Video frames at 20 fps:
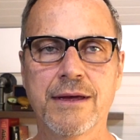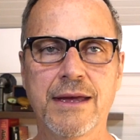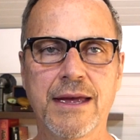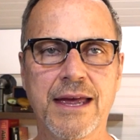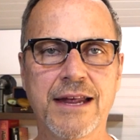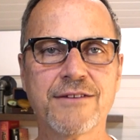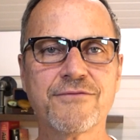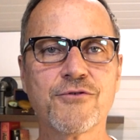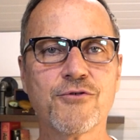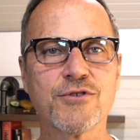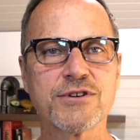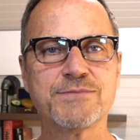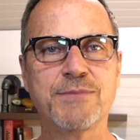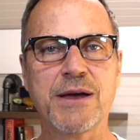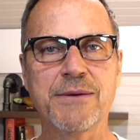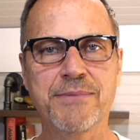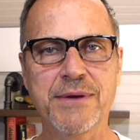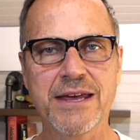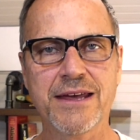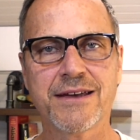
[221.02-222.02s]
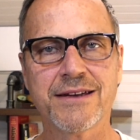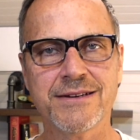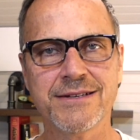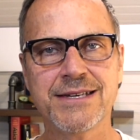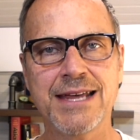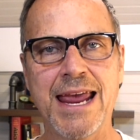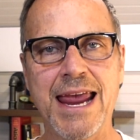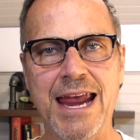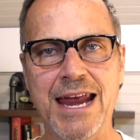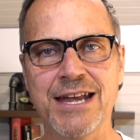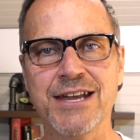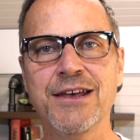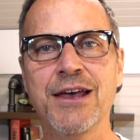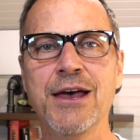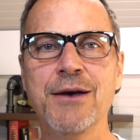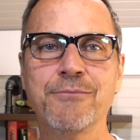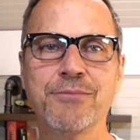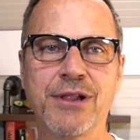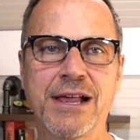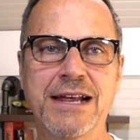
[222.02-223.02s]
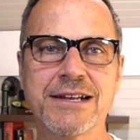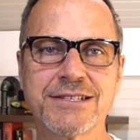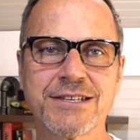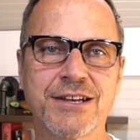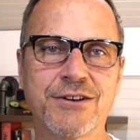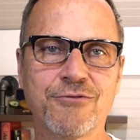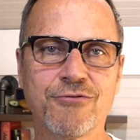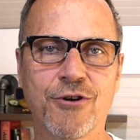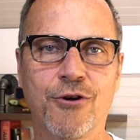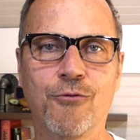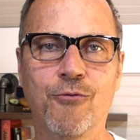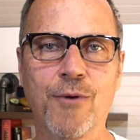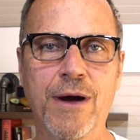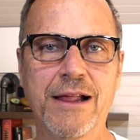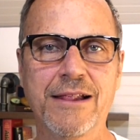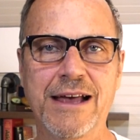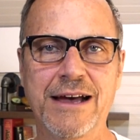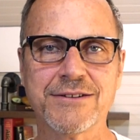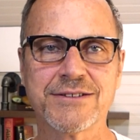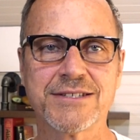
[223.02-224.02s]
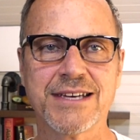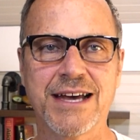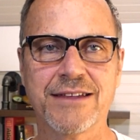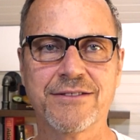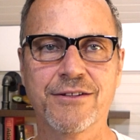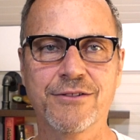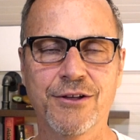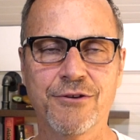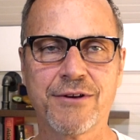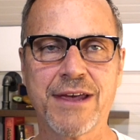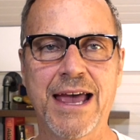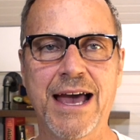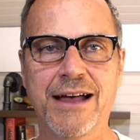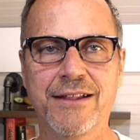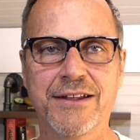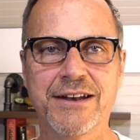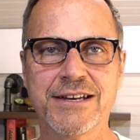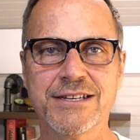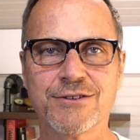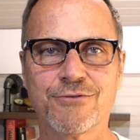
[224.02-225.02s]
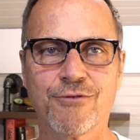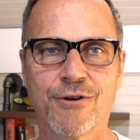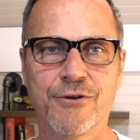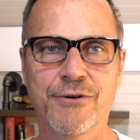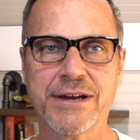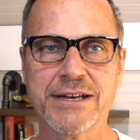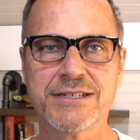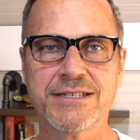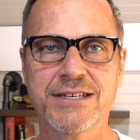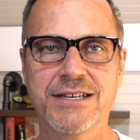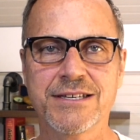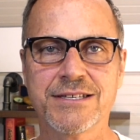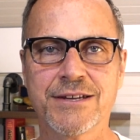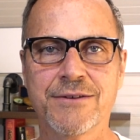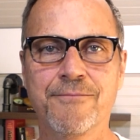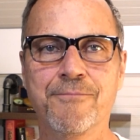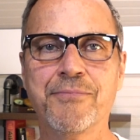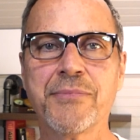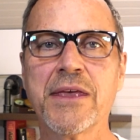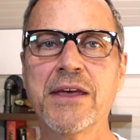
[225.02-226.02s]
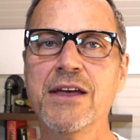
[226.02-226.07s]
And of course, by being contained, plants can grow well outside the locality's growing season.